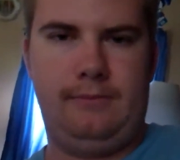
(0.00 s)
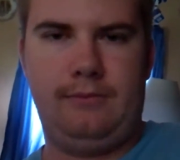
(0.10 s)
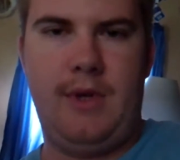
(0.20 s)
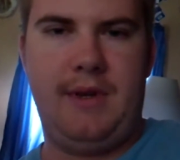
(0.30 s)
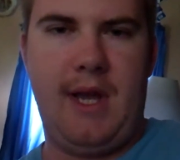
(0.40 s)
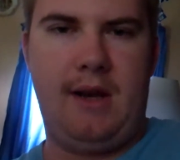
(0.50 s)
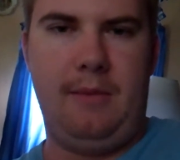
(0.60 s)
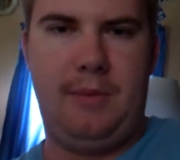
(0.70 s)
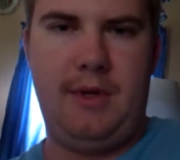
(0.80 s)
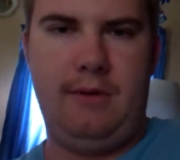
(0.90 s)
Just got
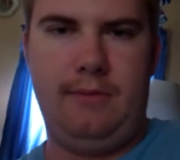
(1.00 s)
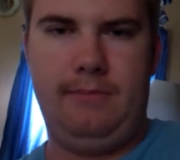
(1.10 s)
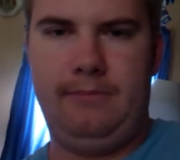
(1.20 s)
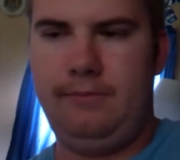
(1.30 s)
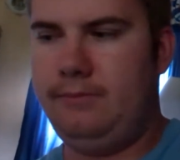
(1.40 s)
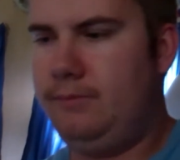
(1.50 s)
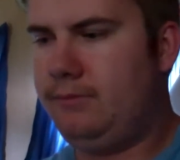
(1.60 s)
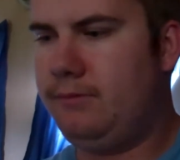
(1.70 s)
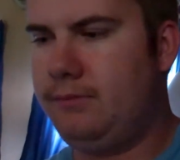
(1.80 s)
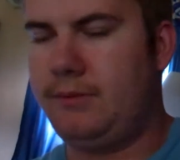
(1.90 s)
up, too.
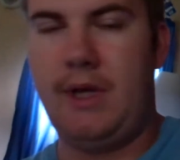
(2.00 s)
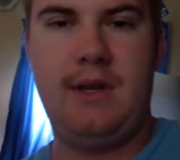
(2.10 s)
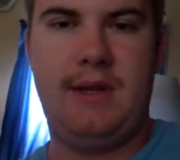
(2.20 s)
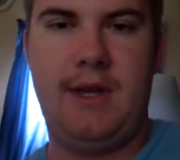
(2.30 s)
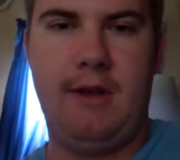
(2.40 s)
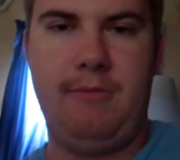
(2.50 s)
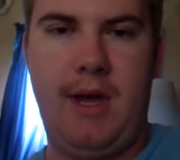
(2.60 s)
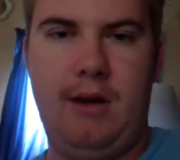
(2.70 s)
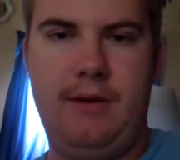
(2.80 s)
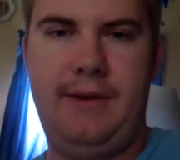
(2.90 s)
It doesn't help
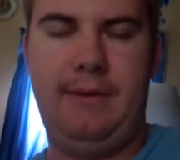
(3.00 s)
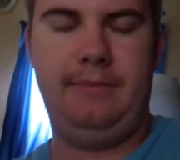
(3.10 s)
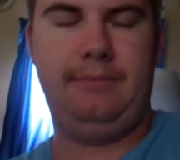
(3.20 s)
matters.